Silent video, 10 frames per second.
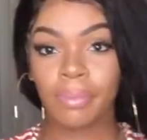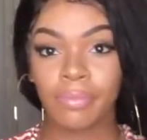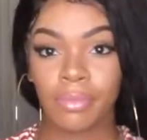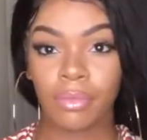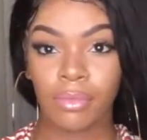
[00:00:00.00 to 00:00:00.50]
it.
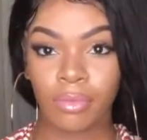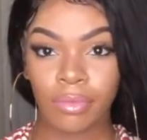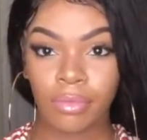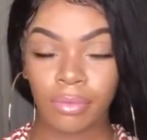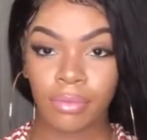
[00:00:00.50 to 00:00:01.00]

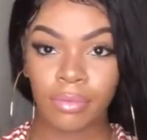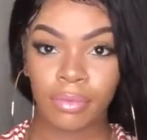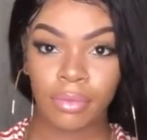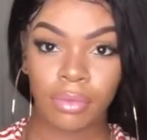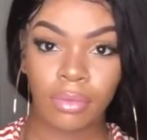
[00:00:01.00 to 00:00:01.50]
But you could pair
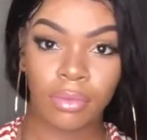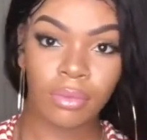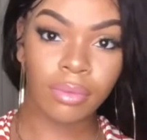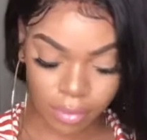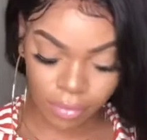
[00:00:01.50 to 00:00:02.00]
this with, like,
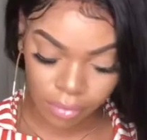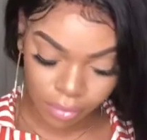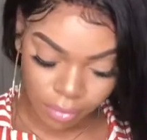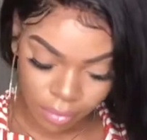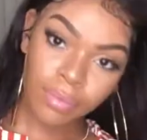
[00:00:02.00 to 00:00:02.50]
you know,
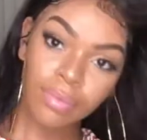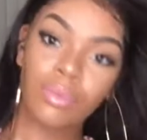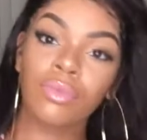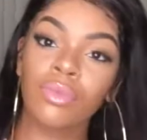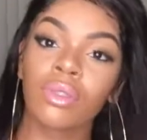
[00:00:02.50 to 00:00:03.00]
like
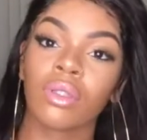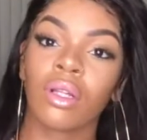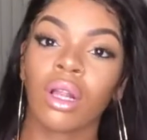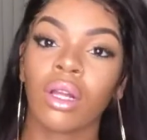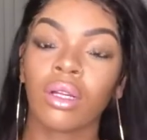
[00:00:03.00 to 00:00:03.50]
some cute
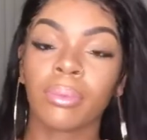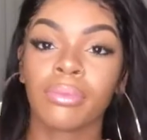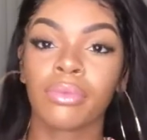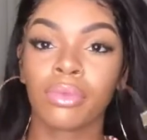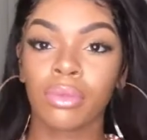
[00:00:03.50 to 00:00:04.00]

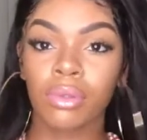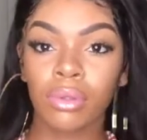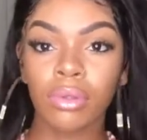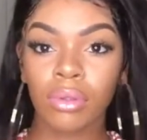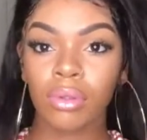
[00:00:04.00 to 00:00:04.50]
flare
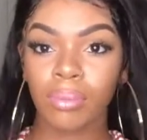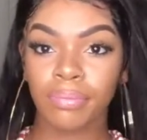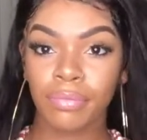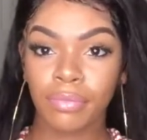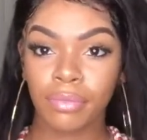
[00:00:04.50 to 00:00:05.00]
pants or something
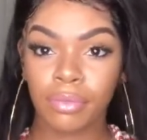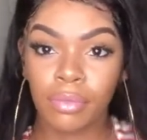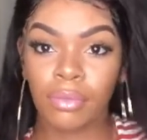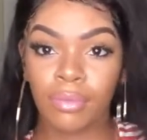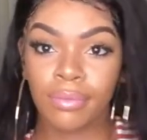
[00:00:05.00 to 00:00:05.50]
like that, some
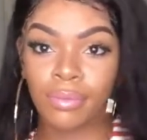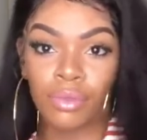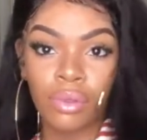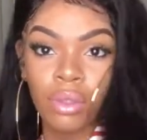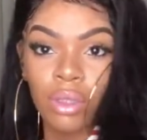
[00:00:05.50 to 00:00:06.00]
booty pants,